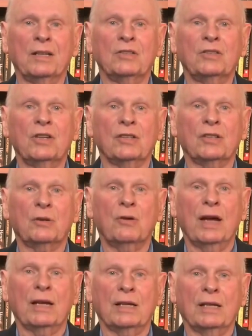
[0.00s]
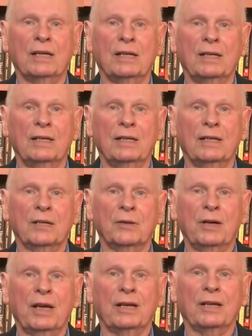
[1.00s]
it's just credit
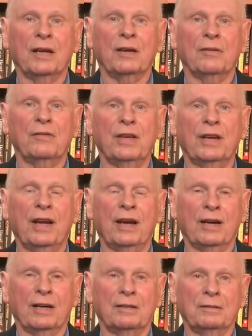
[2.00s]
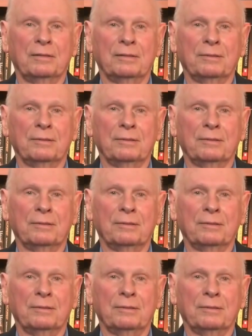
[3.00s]
created out of thin air,